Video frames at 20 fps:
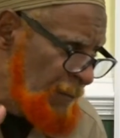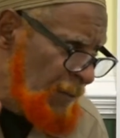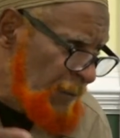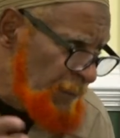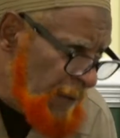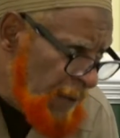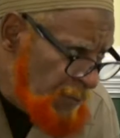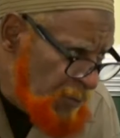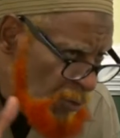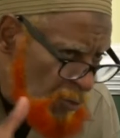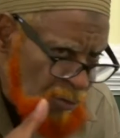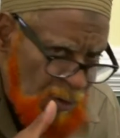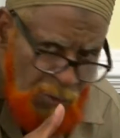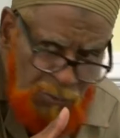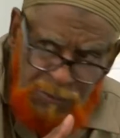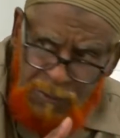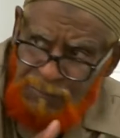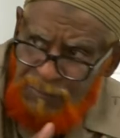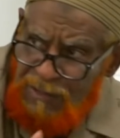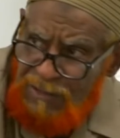but maybe you know
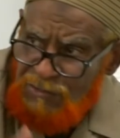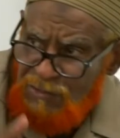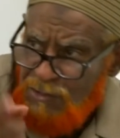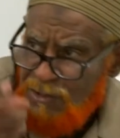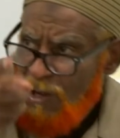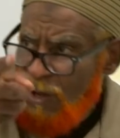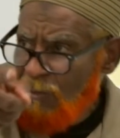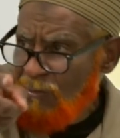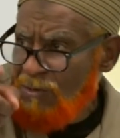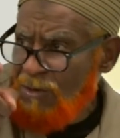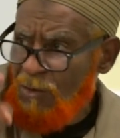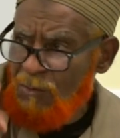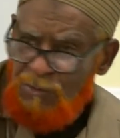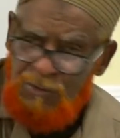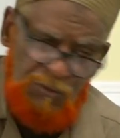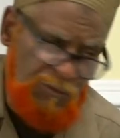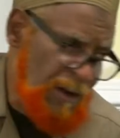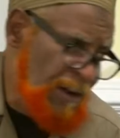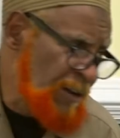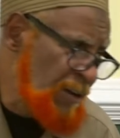some things she don't know.
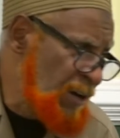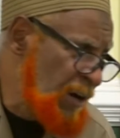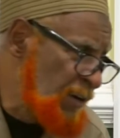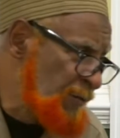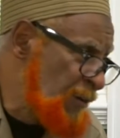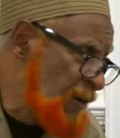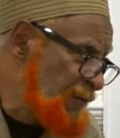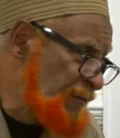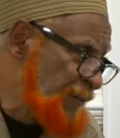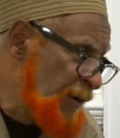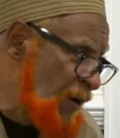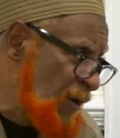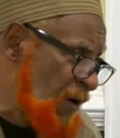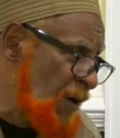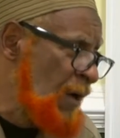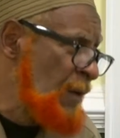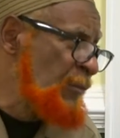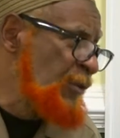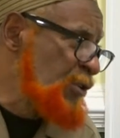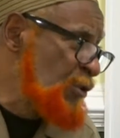You're trying to cover her fault,
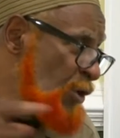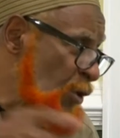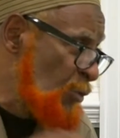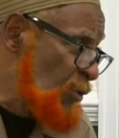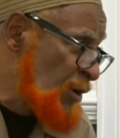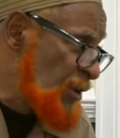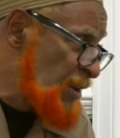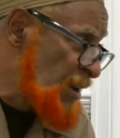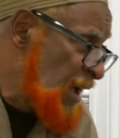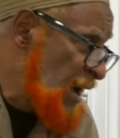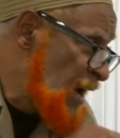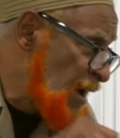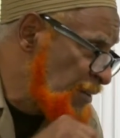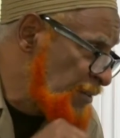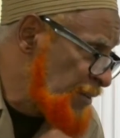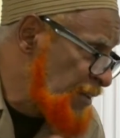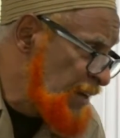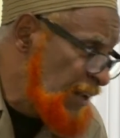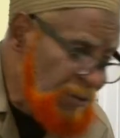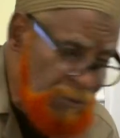but you don't want her in the house.
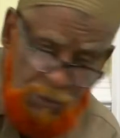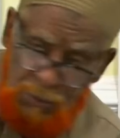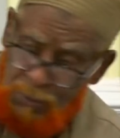That's